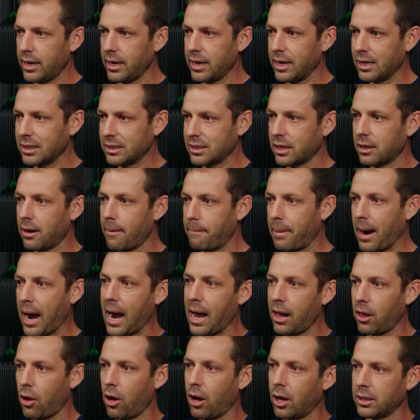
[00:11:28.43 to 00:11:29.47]
and it's going to
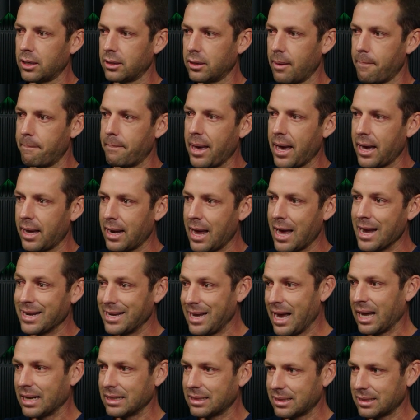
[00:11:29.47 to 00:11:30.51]
pile on to the bet
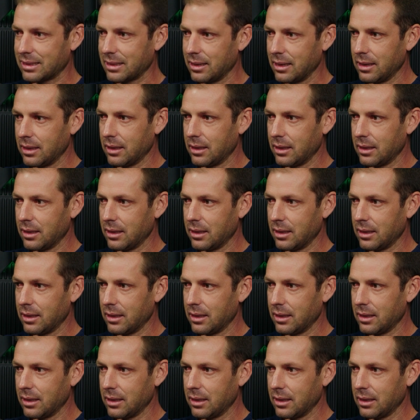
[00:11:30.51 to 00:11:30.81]
against